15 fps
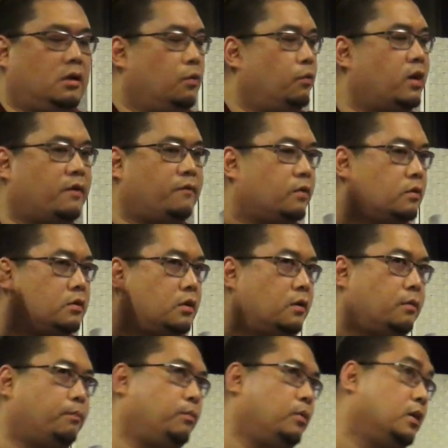Whatever
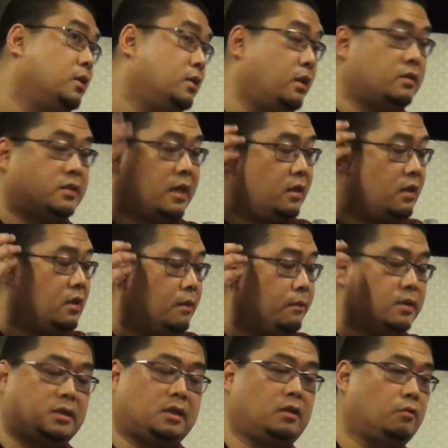they're telling them
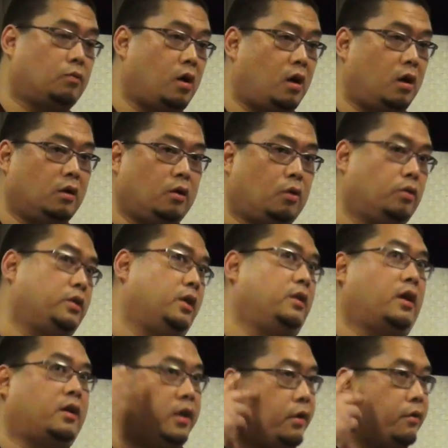is either wrong, or they're
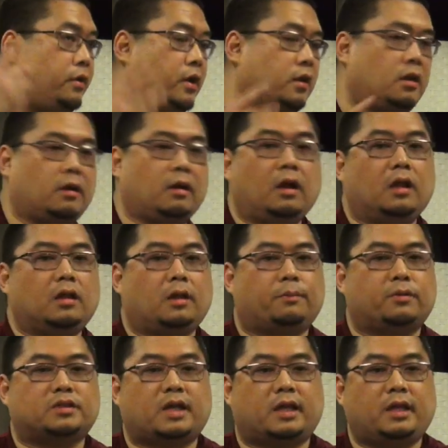not hearing it, they're
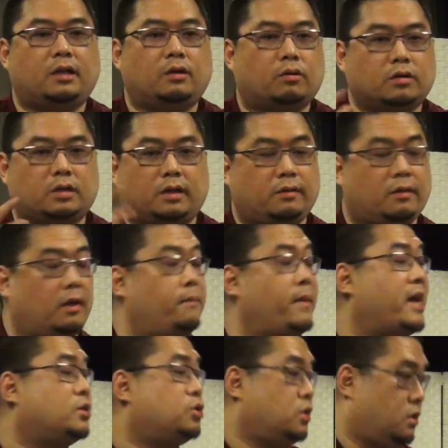pretending, or they
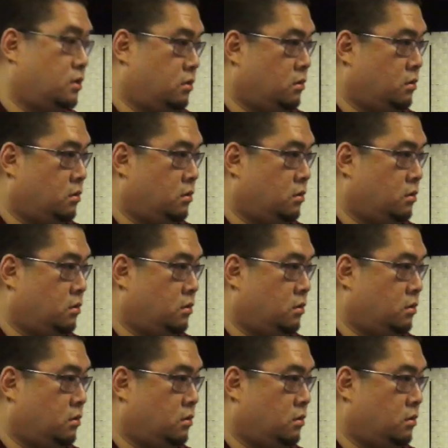imagine it.